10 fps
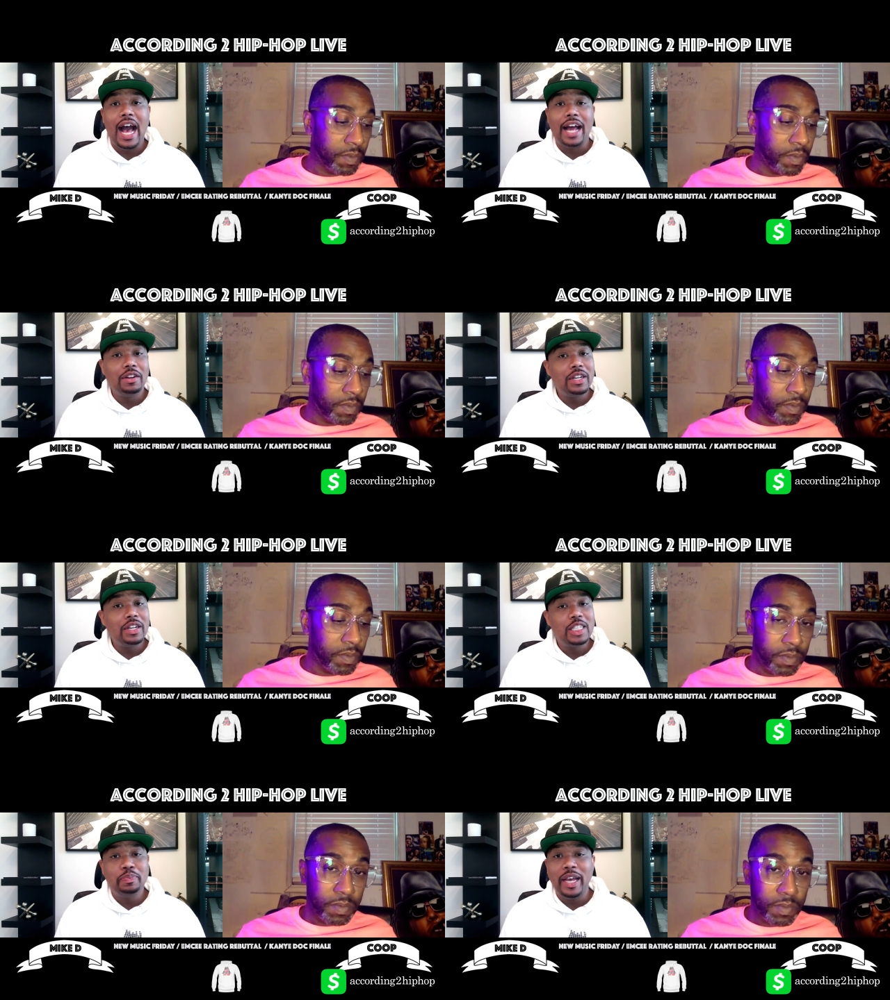Speaker 1: I
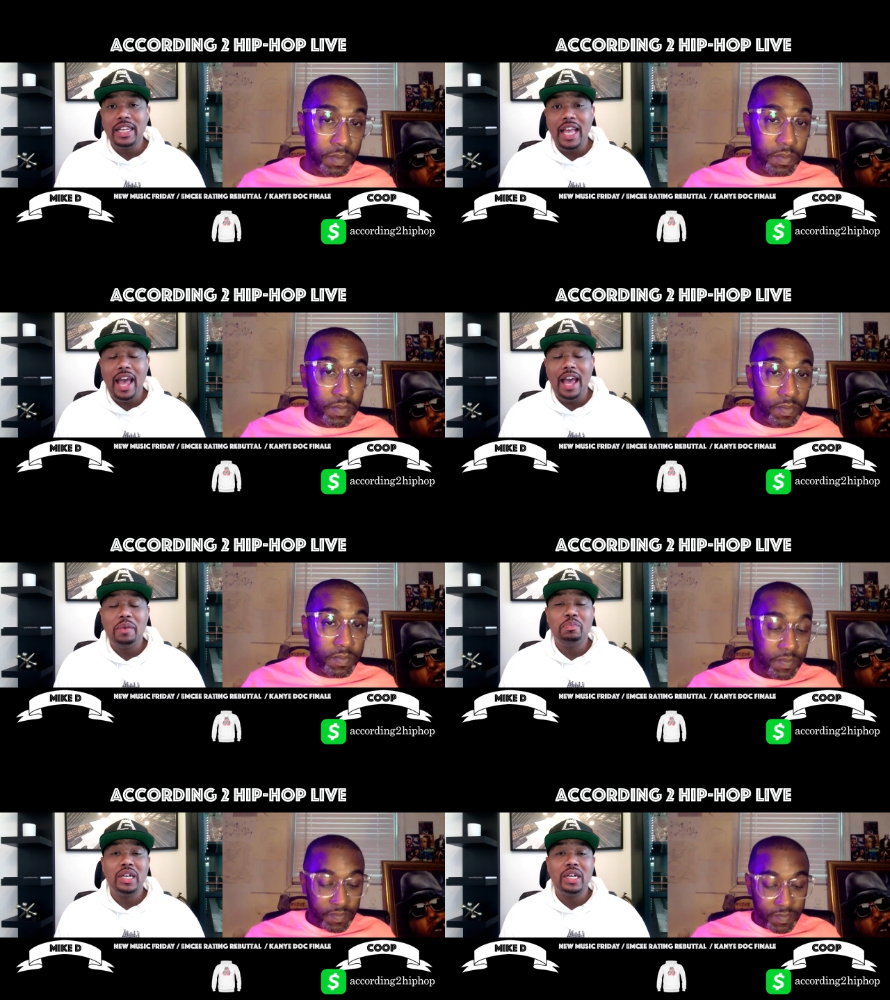don't expect
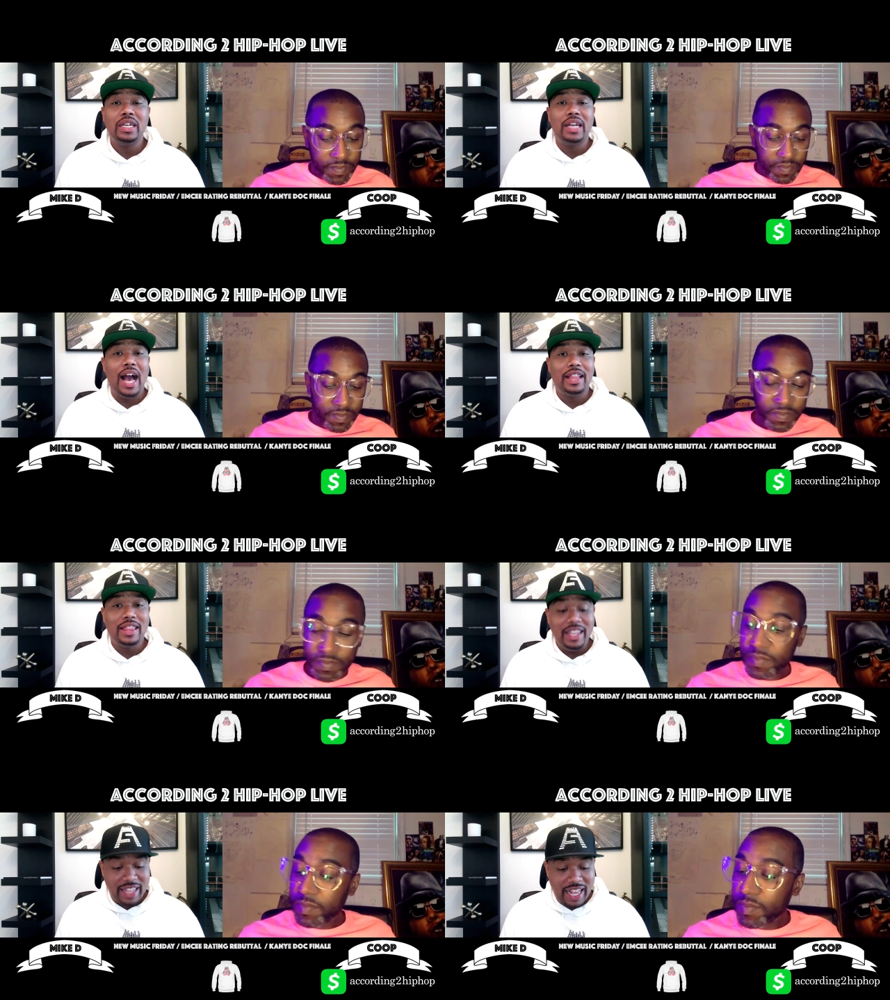that, but I
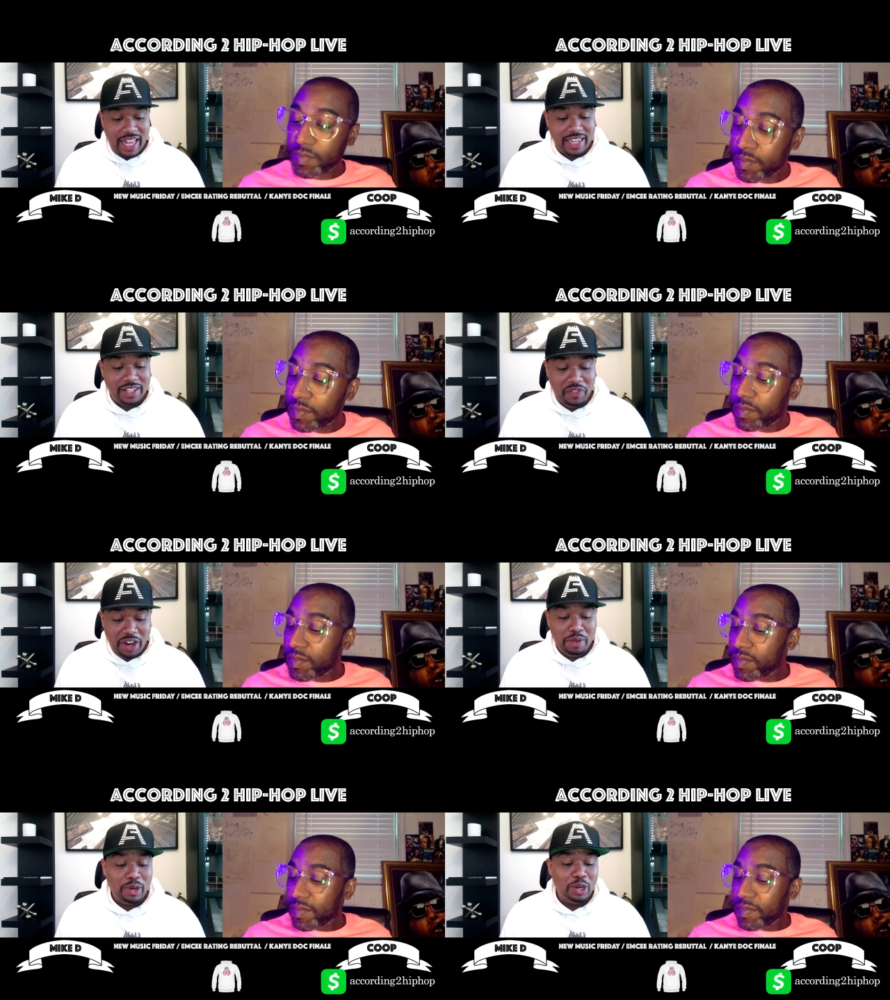think that is a
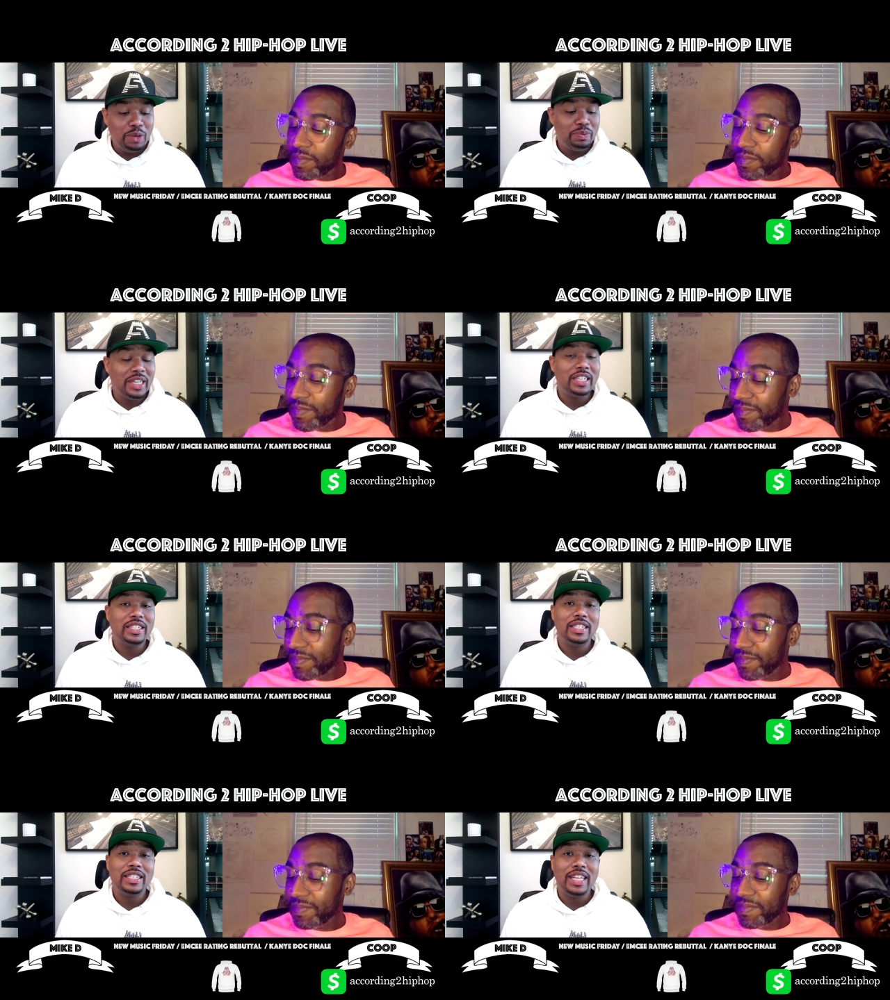very bold
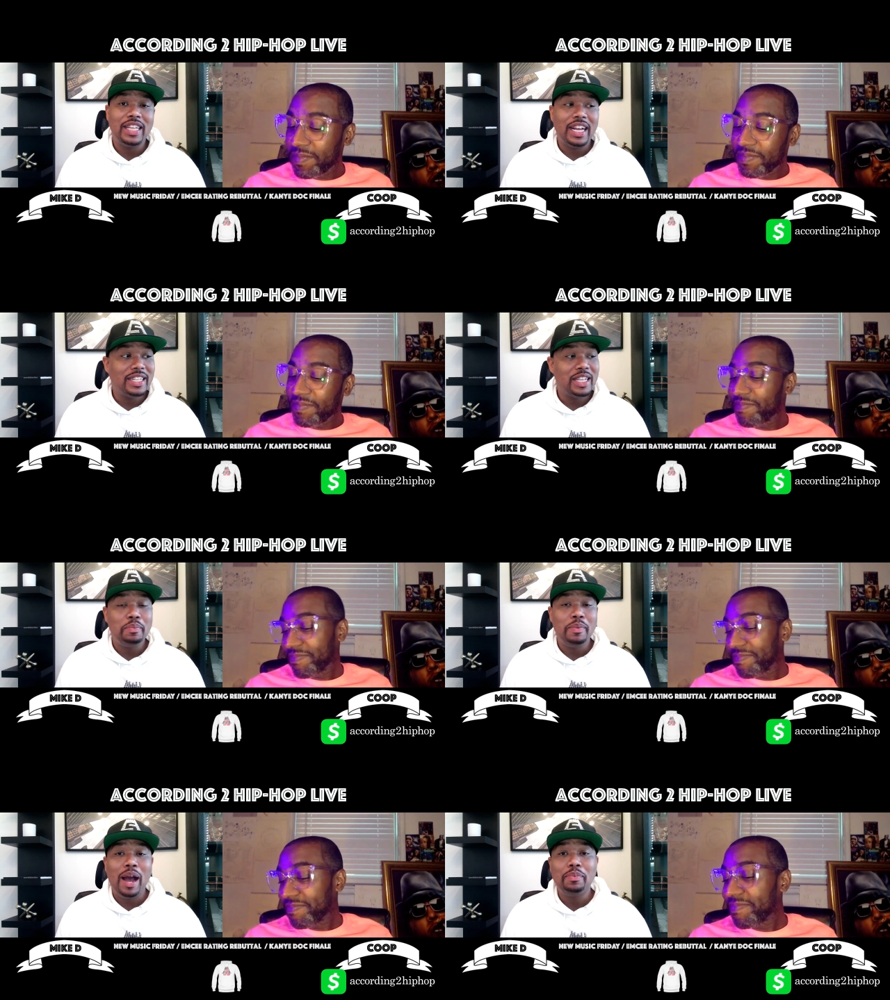prediction. Like I
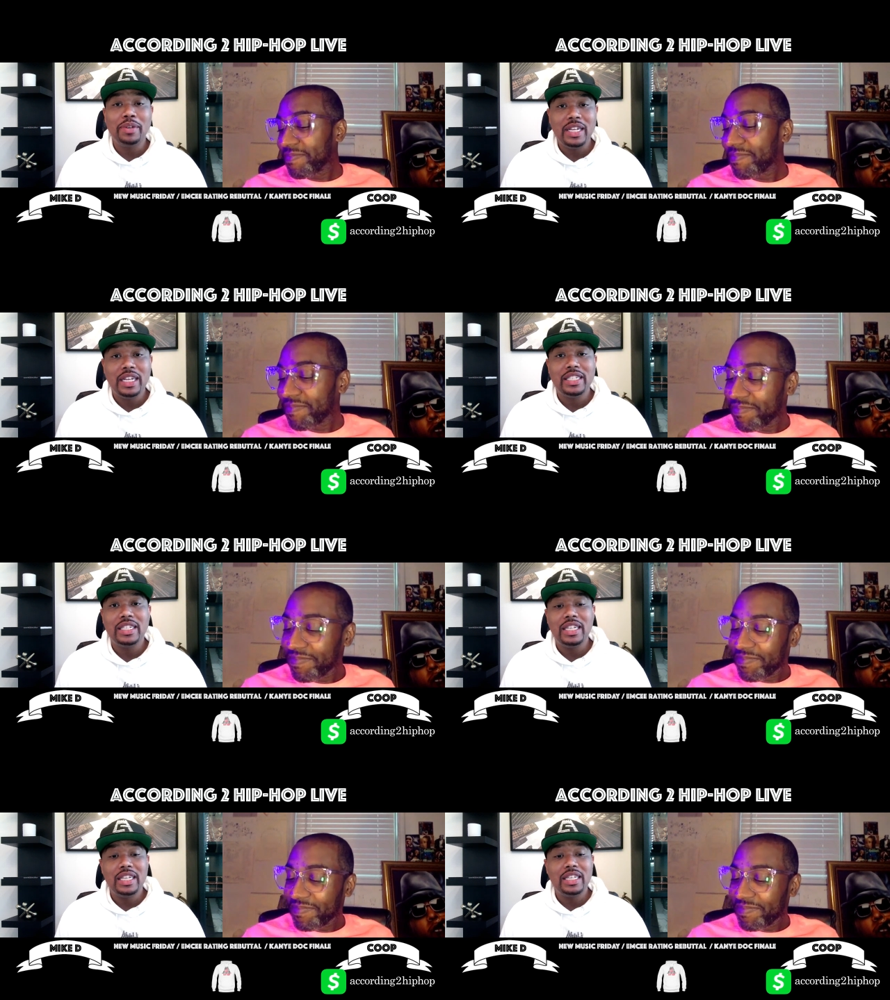said, my
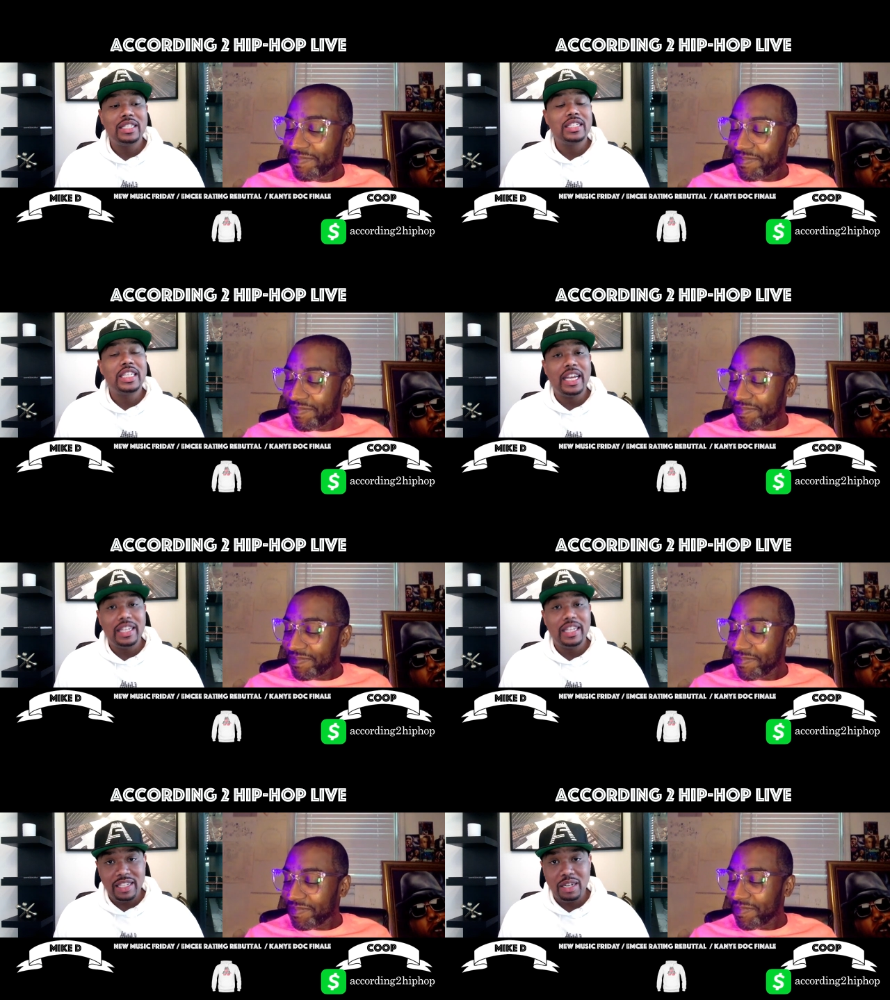prediction is
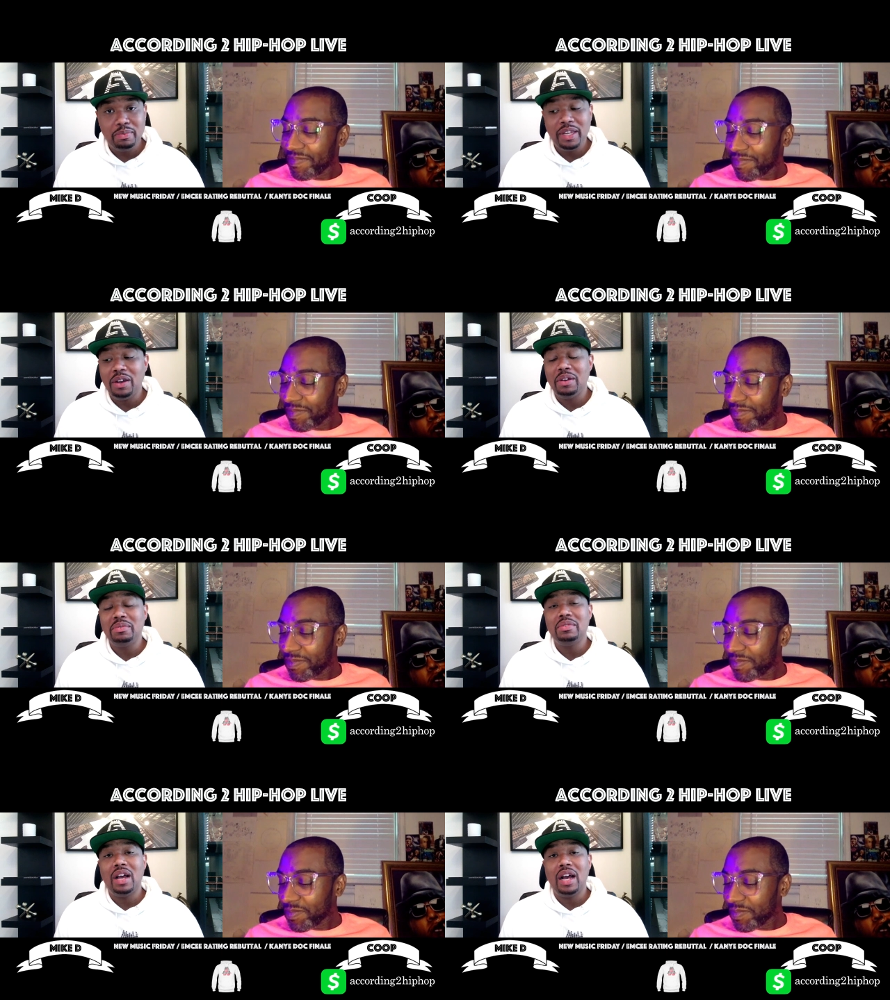Jay is going to be
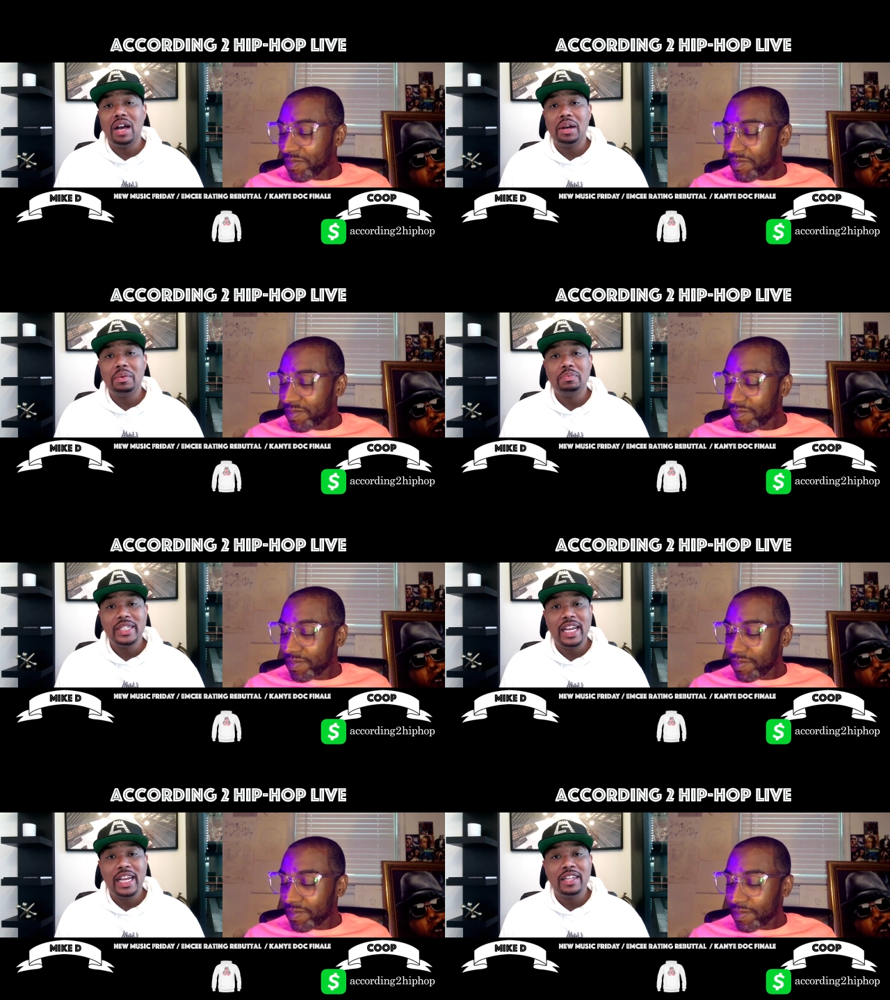on um,
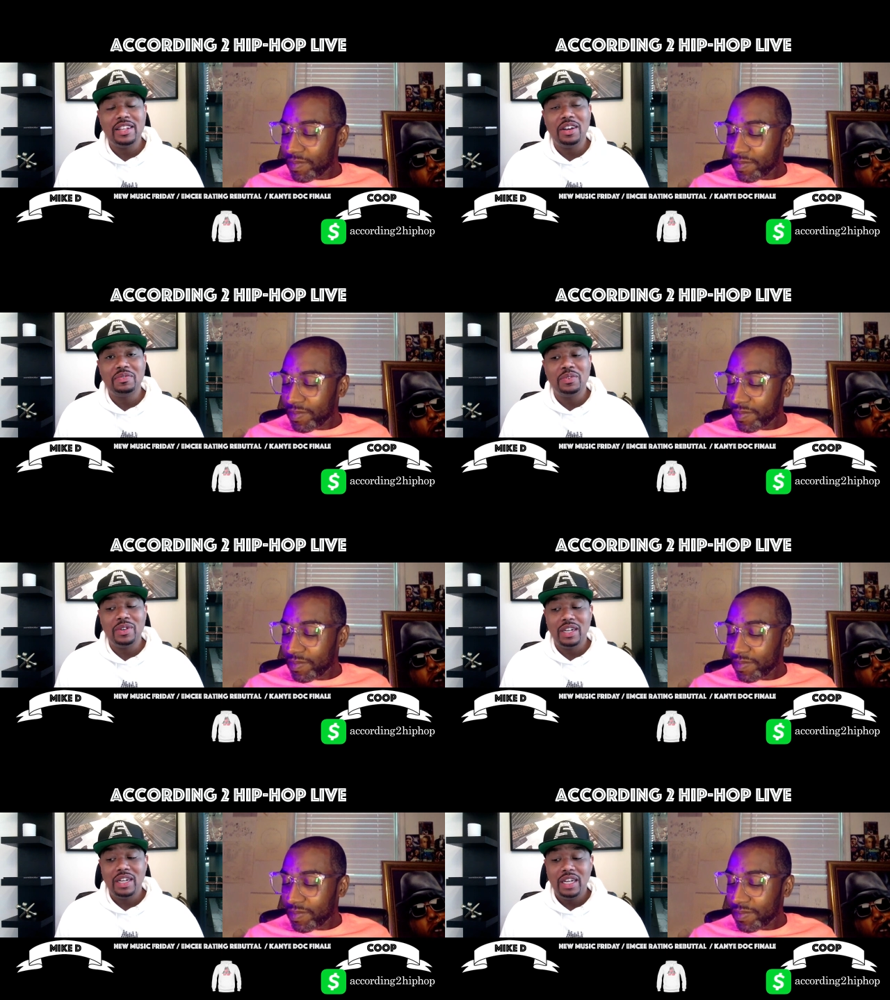Tana Talk
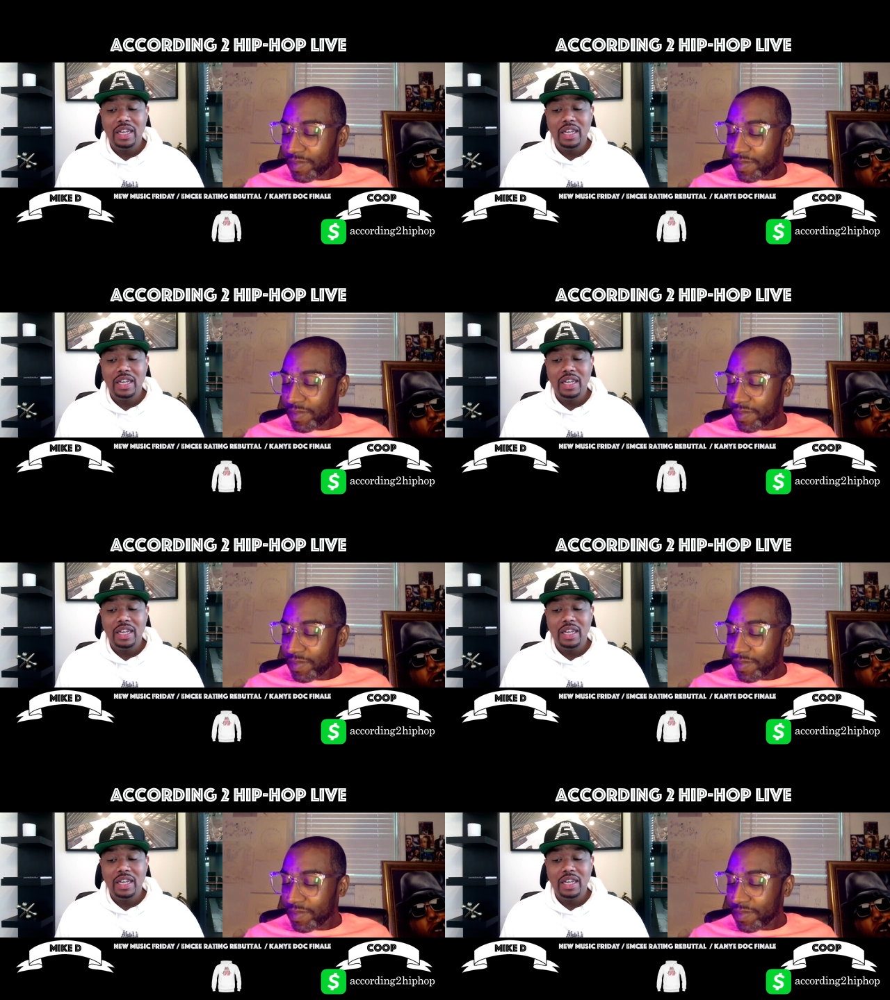4.